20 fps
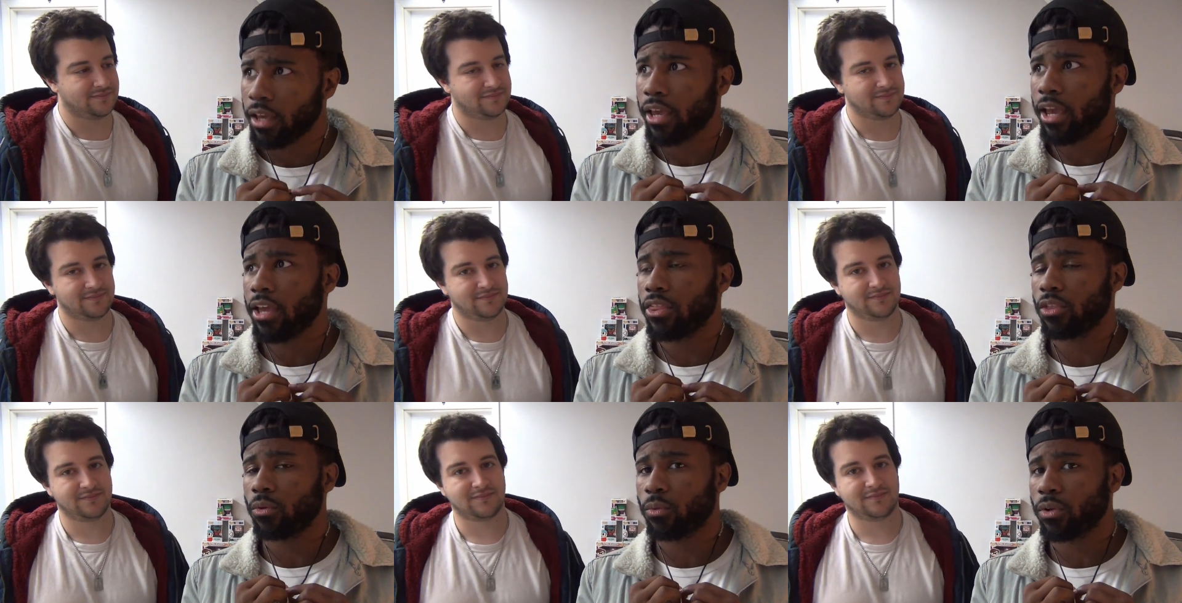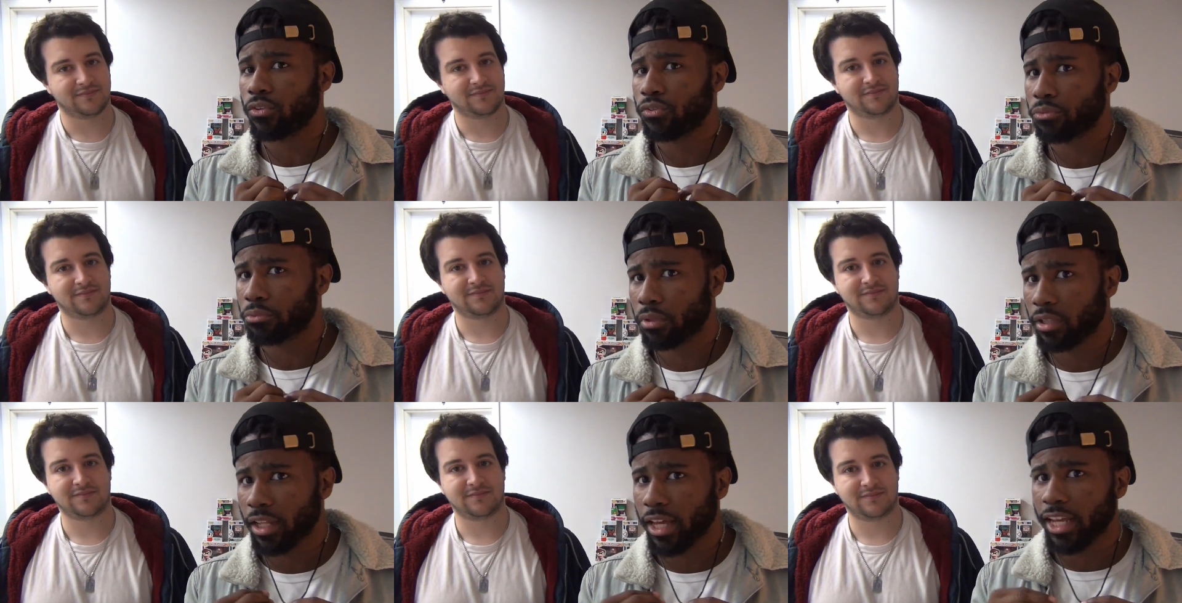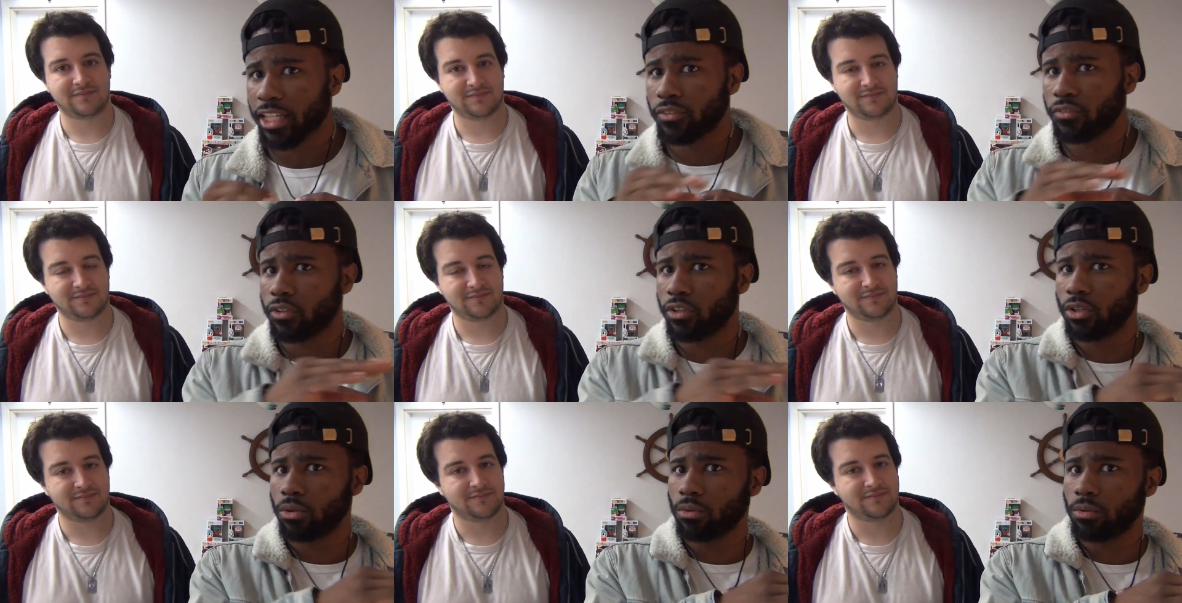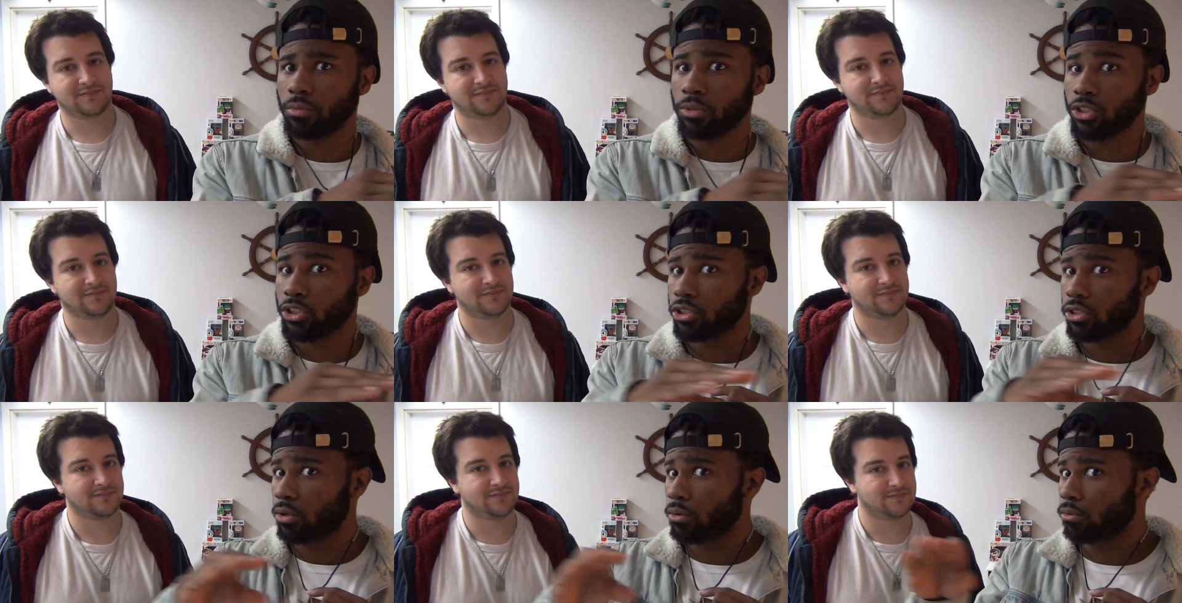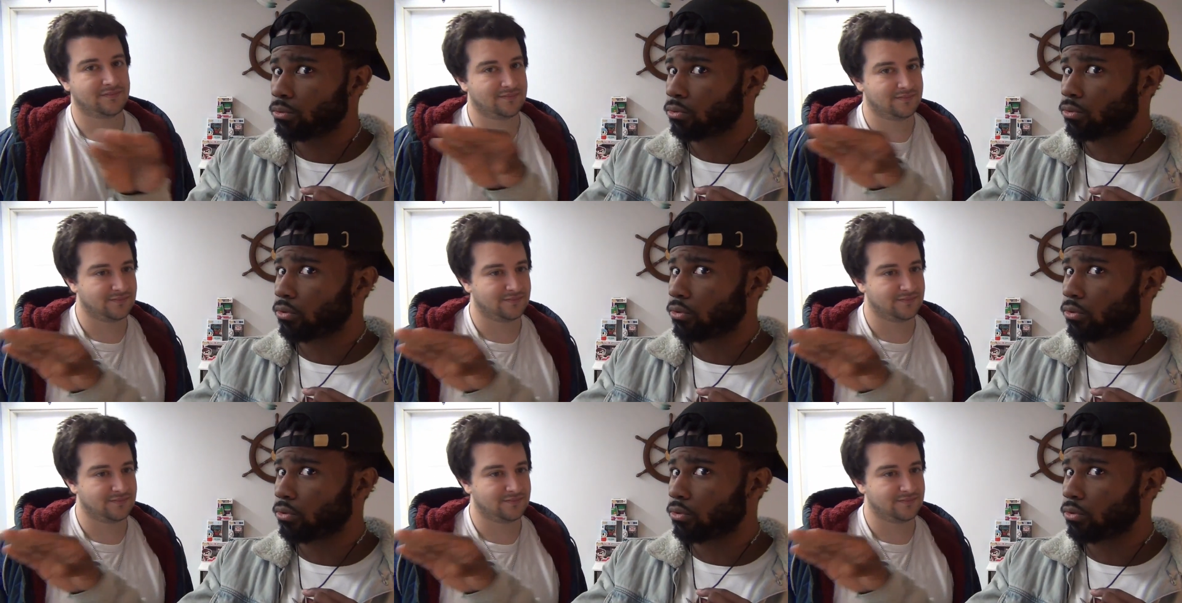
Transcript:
Speaker 1: And the winner from the last video will be shown